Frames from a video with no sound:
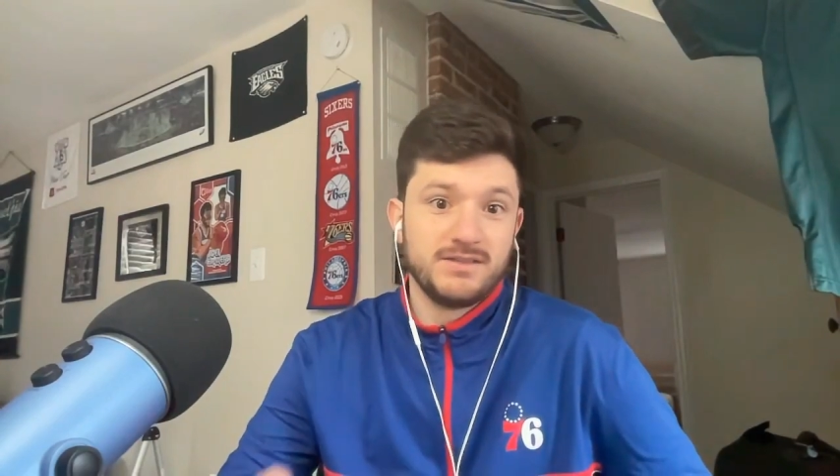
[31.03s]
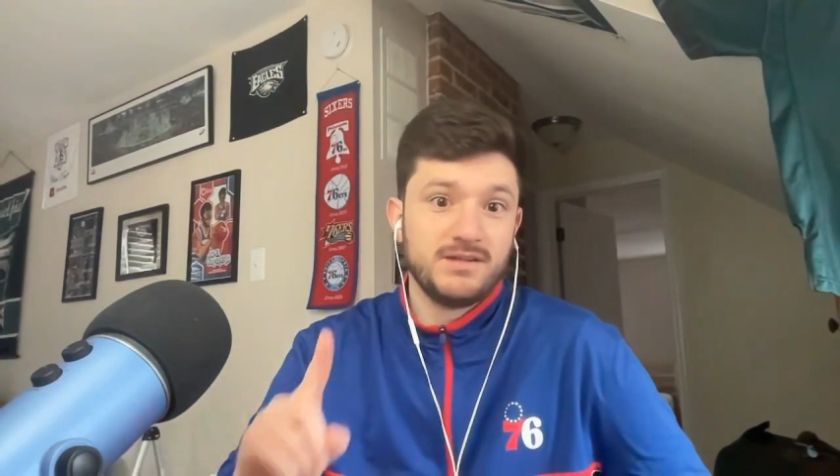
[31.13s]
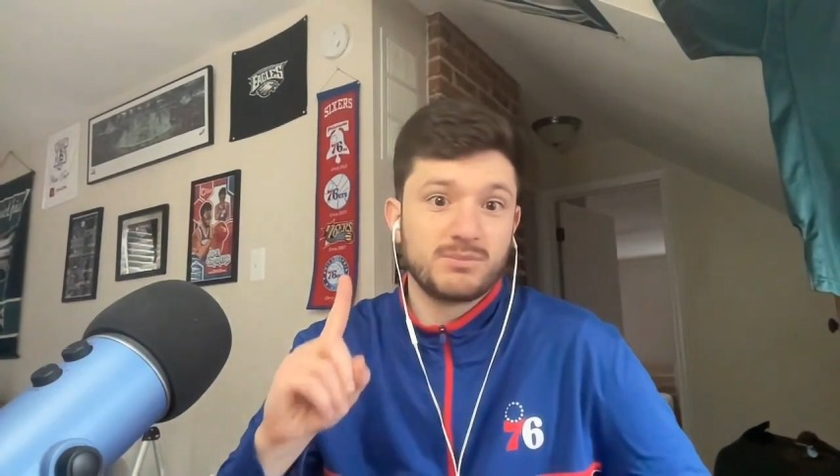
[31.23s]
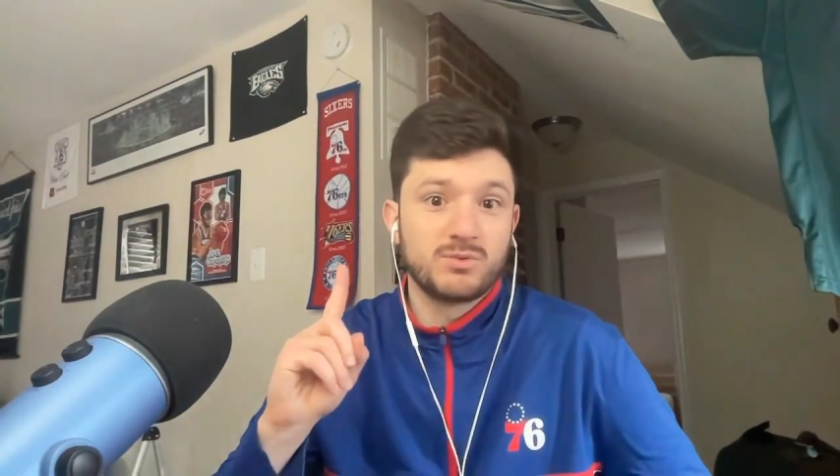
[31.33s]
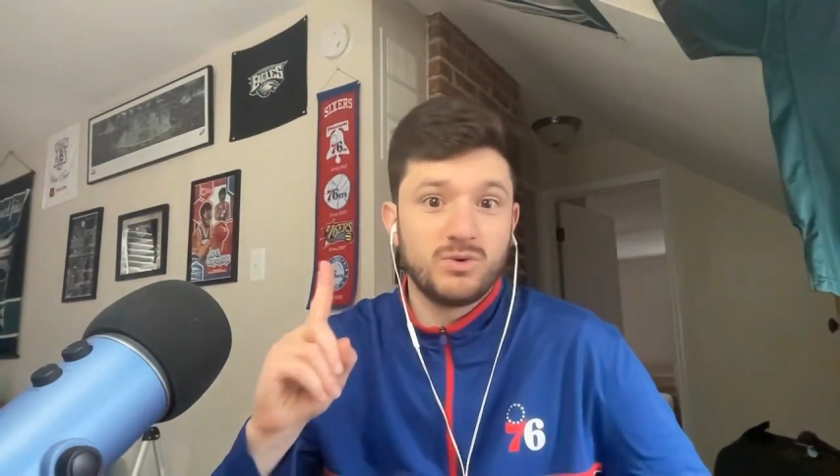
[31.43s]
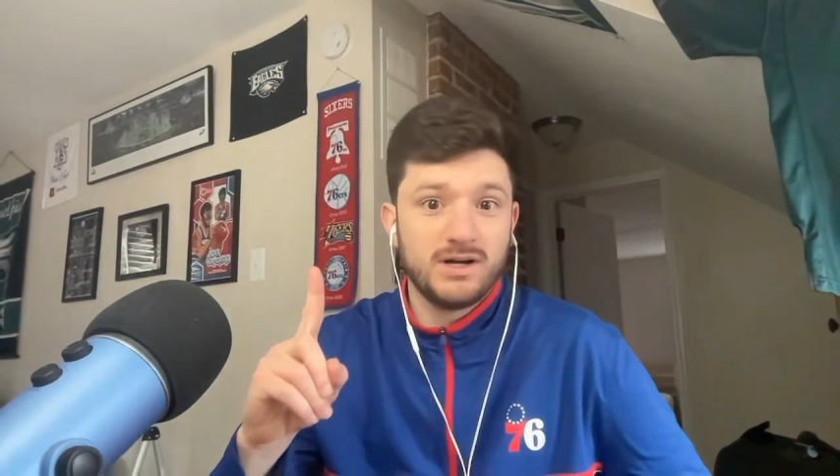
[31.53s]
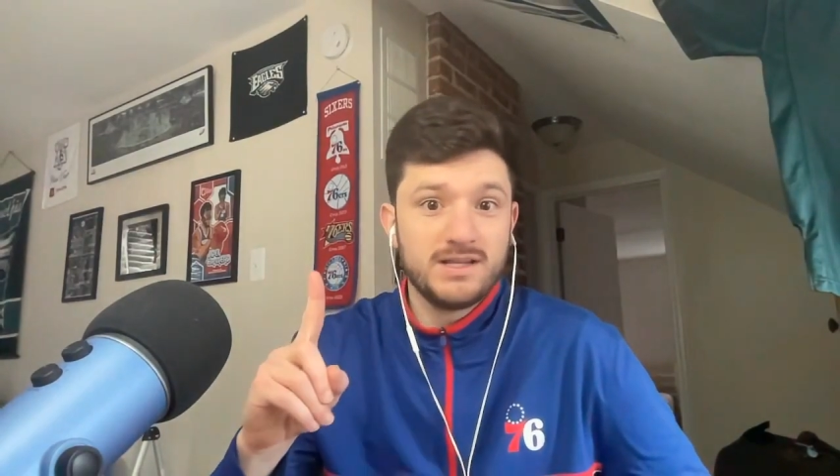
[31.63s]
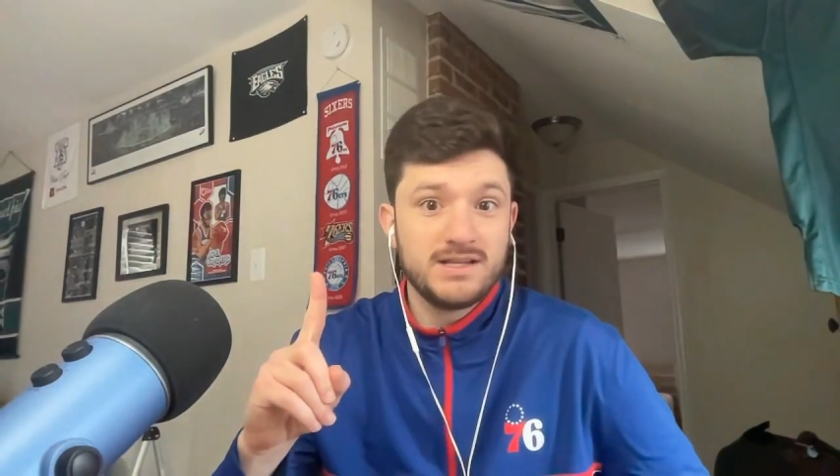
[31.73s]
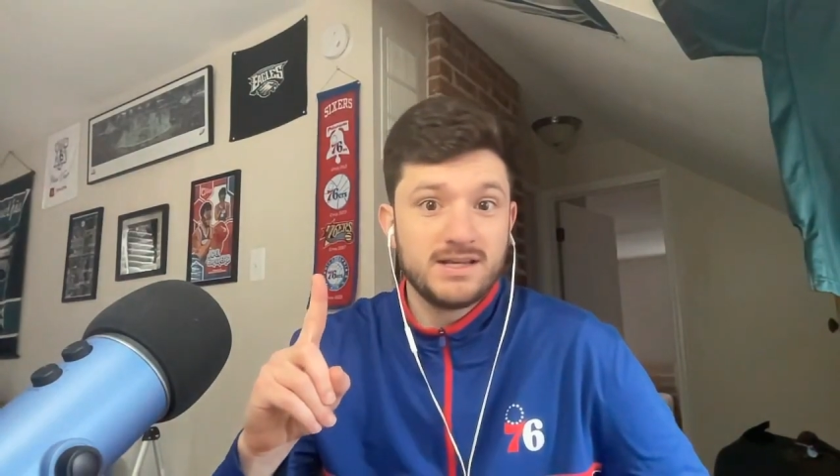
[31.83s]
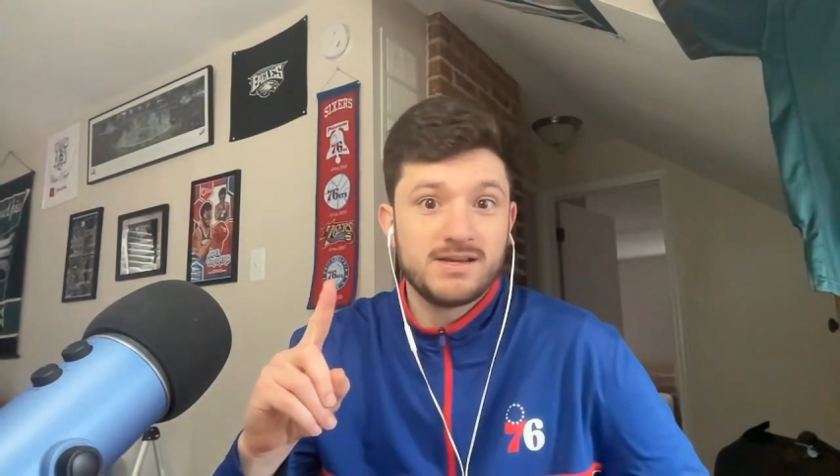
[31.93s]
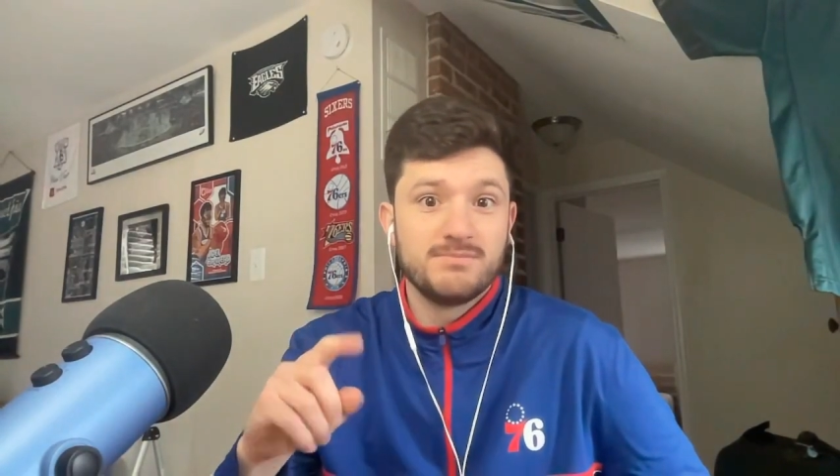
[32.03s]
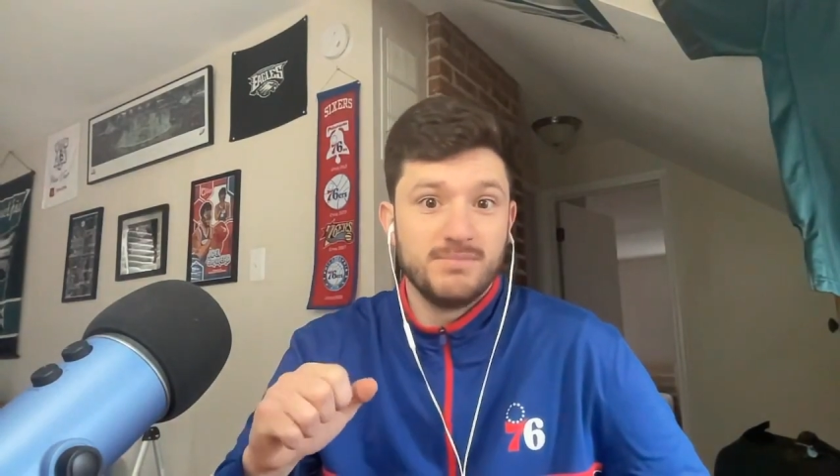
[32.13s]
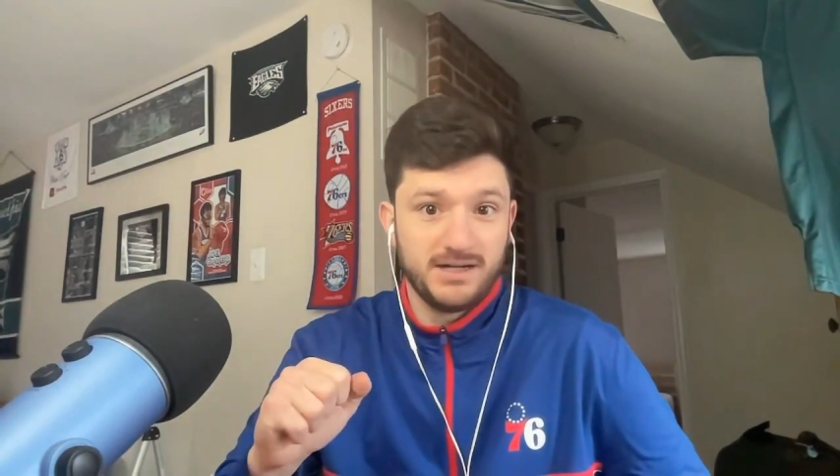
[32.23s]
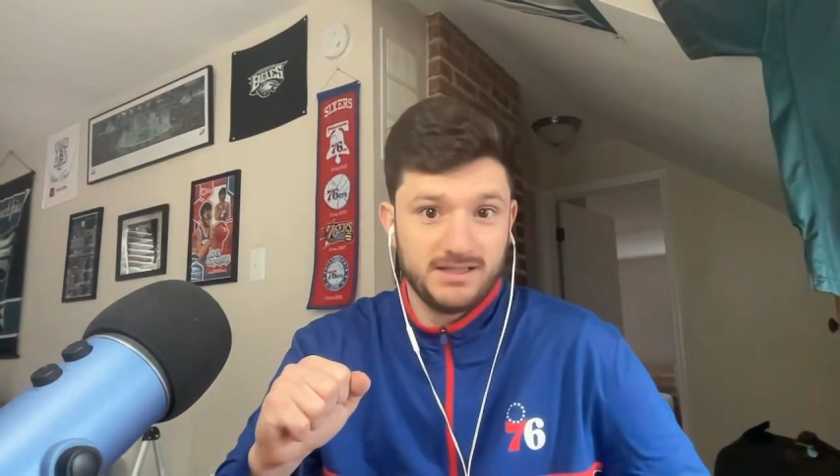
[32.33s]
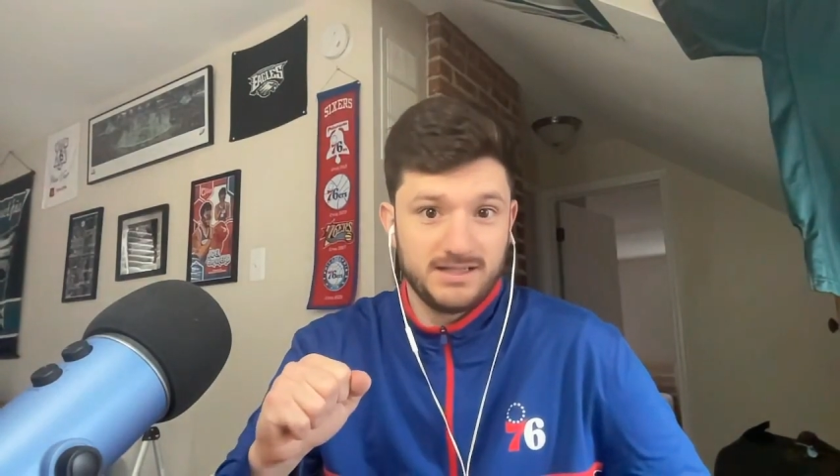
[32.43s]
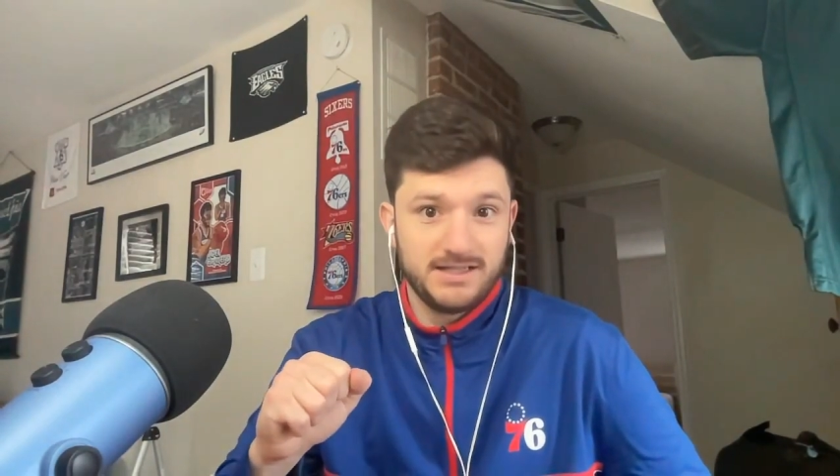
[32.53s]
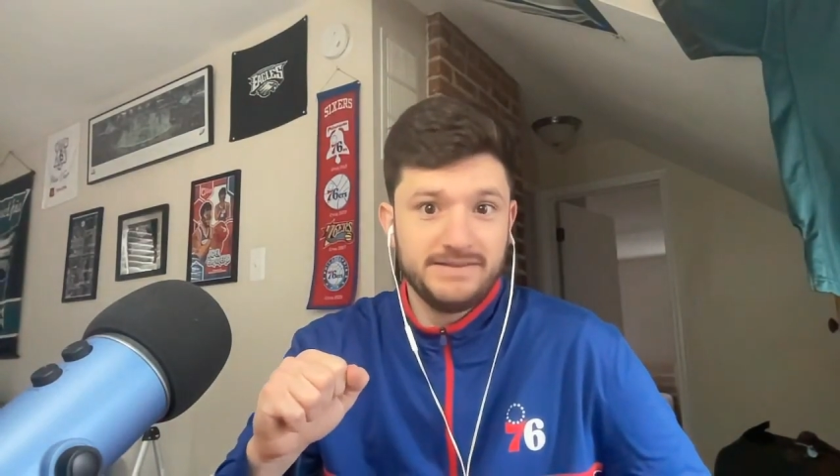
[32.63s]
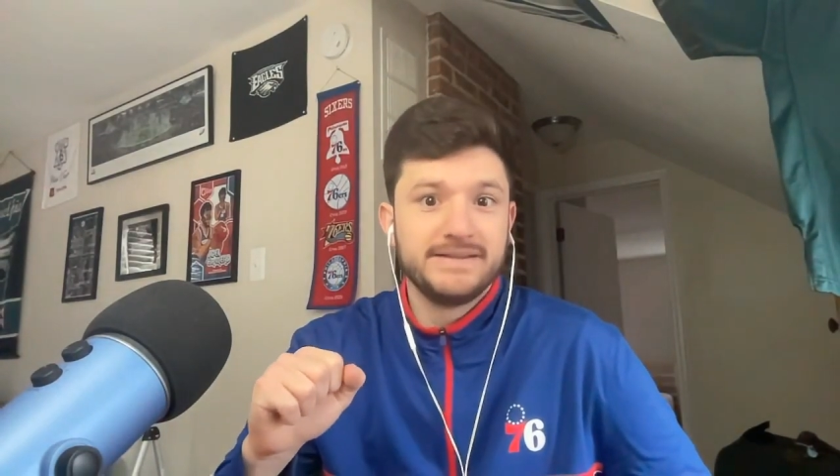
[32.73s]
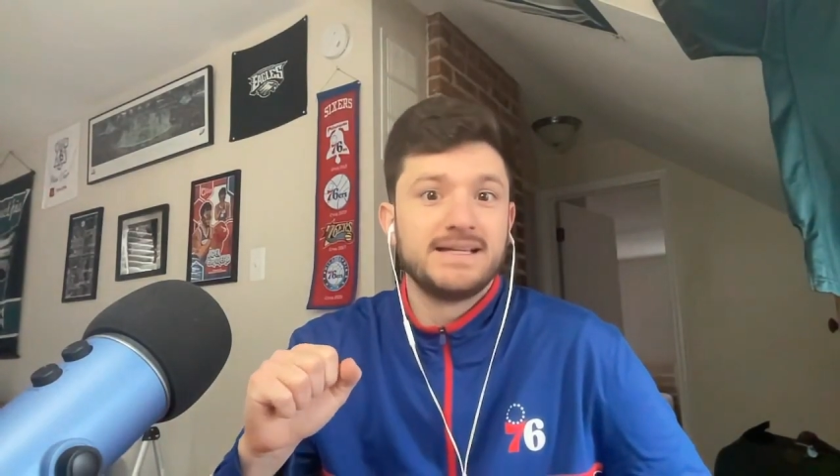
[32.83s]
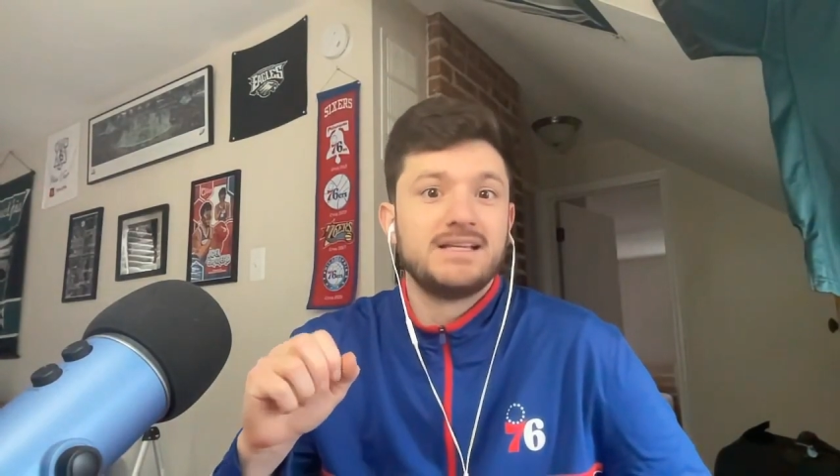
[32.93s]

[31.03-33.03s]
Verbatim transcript: Number 1, money line.